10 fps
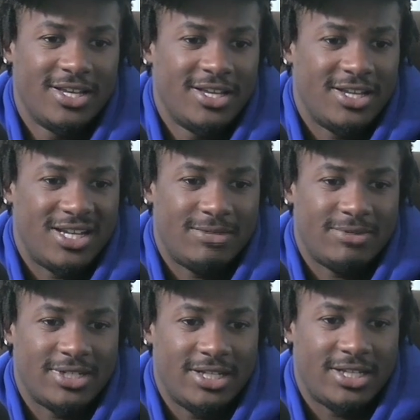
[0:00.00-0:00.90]
Um, I
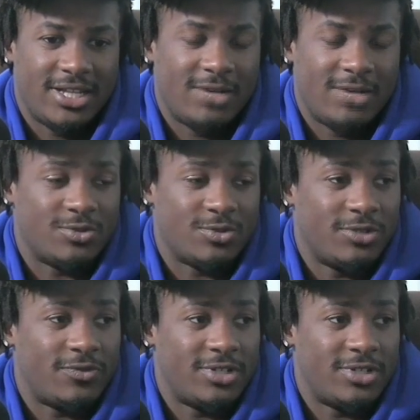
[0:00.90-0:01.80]
did that. It was real
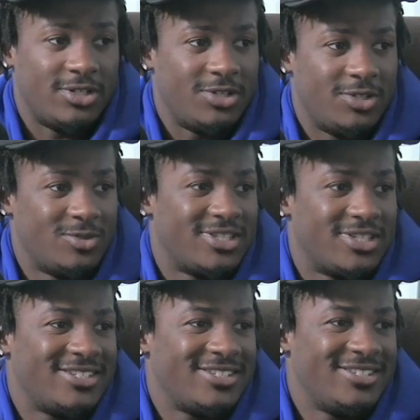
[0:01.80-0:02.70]
fun. You know, you was there.
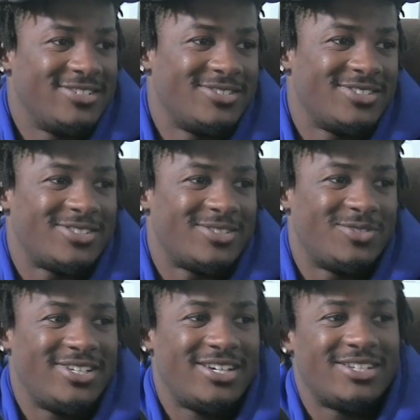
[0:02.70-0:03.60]
You yeah, know? yeah, so yeah,
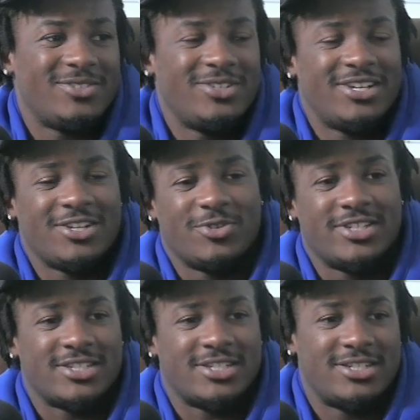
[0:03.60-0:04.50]
for sure. We had a great
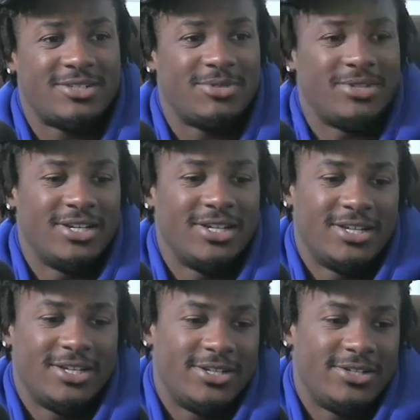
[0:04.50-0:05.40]
time. Mm.
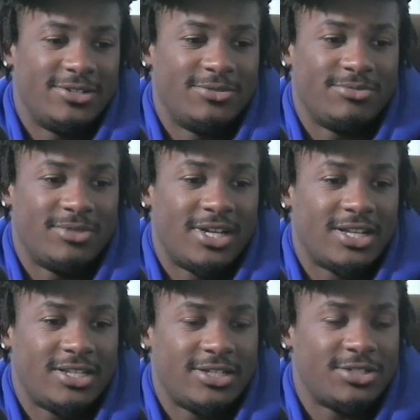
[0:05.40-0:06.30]
Um, a lot of
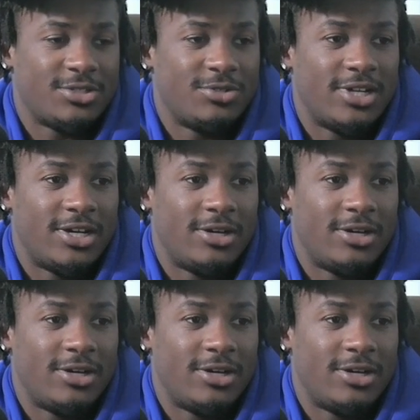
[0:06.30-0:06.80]
kids showed out.